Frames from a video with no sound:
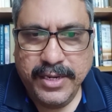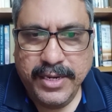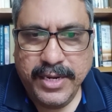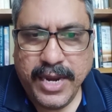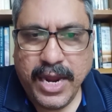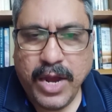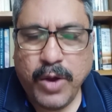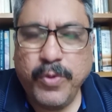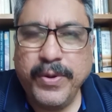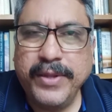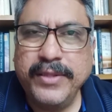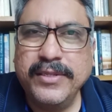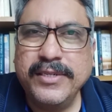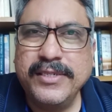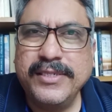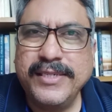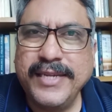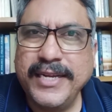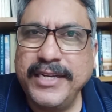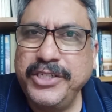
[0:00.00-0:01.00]
Now, when the
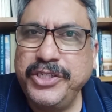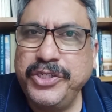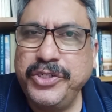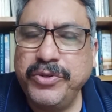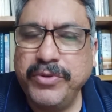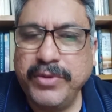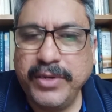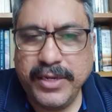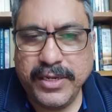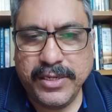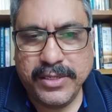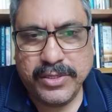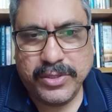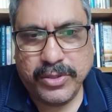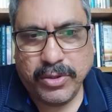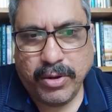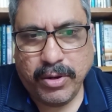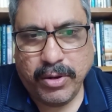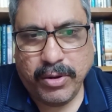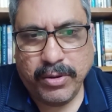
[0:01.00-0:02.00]
centurion
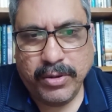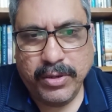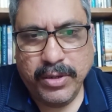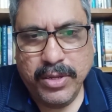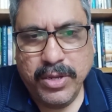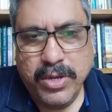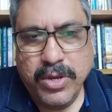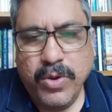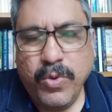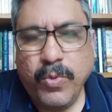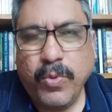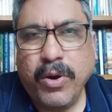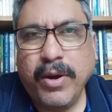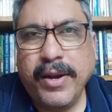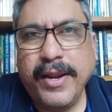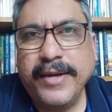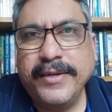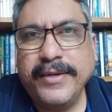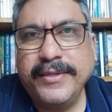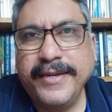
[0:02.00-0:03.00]
saw what
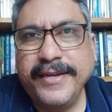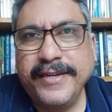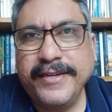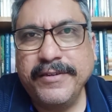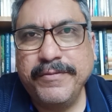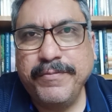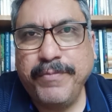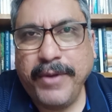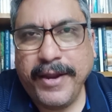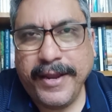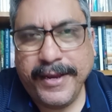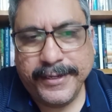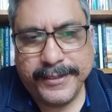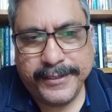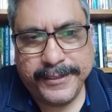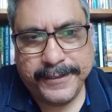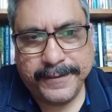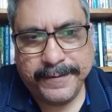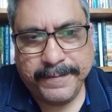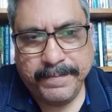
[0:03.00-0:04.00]
had taken
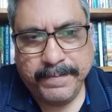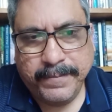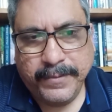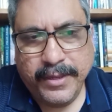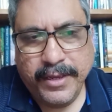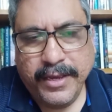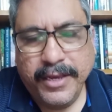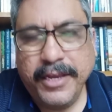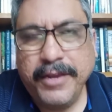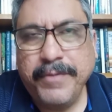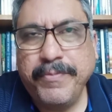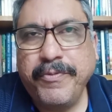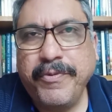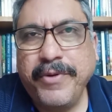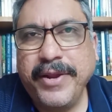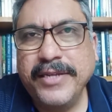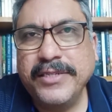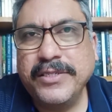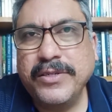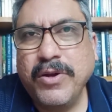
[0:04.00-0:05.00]
place, he
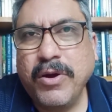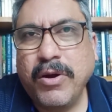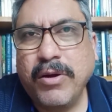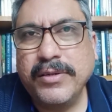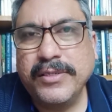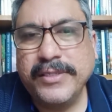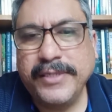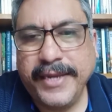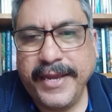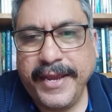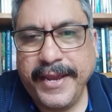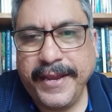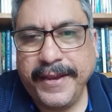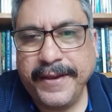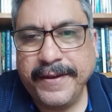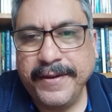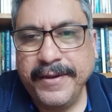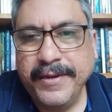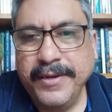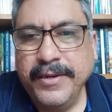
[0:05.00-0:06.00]
praised God,
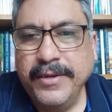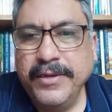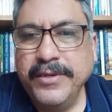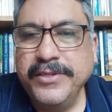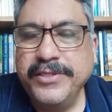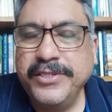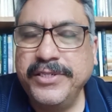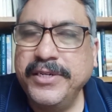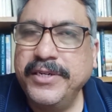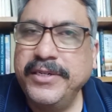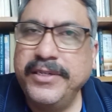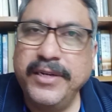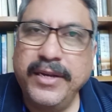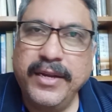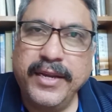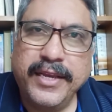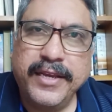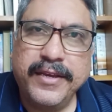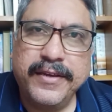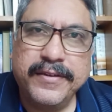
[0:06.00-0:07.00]
saying,
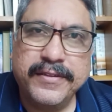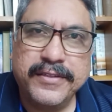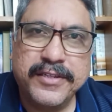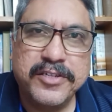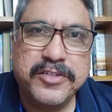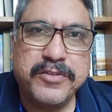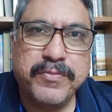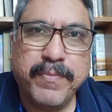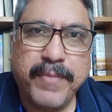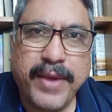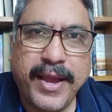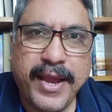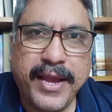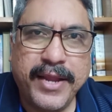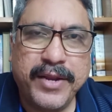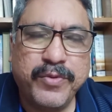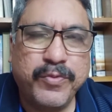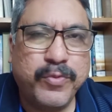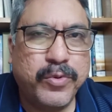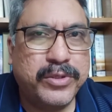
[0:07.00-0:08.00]
Certainly this
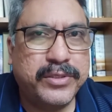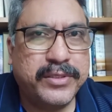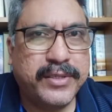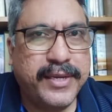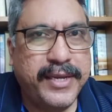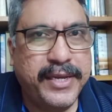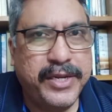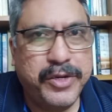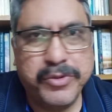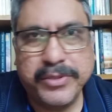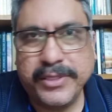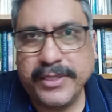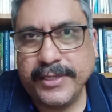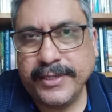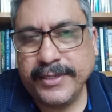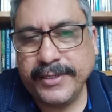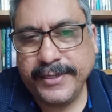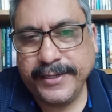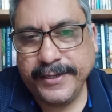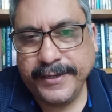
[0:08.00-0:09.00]
man was
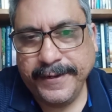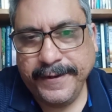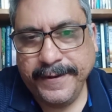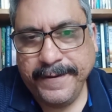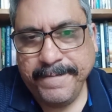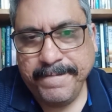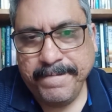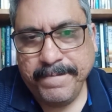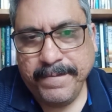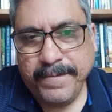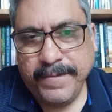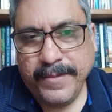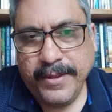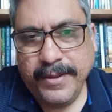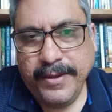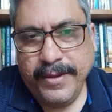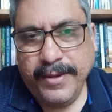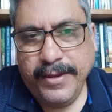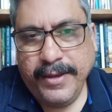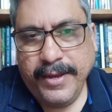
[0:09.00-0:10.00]
innocent.
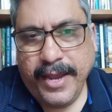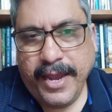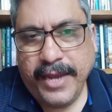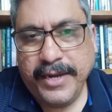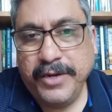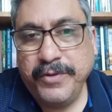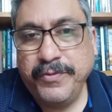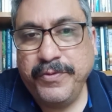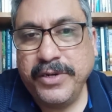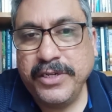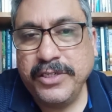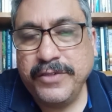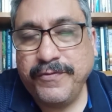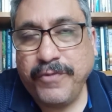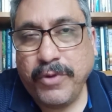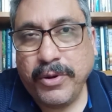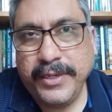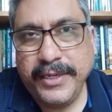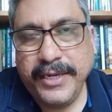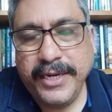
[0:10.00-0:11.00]
And in verse
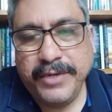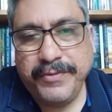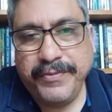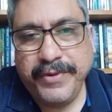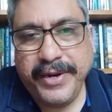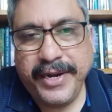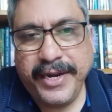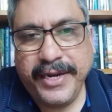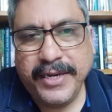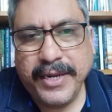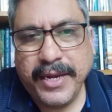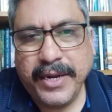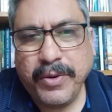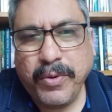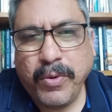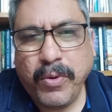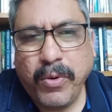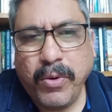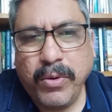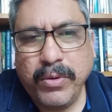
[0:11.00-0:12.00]
48, we read, And
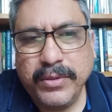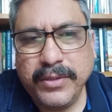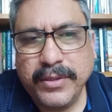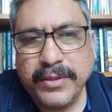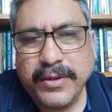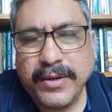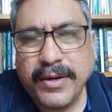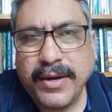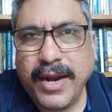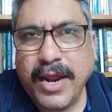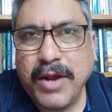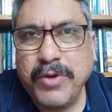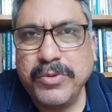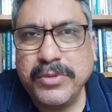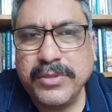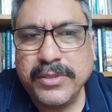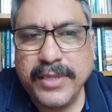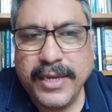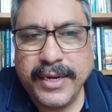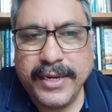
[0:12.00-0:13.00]
all the
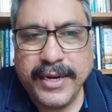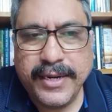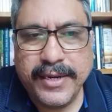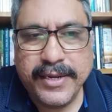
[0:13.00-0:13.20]
crowds that had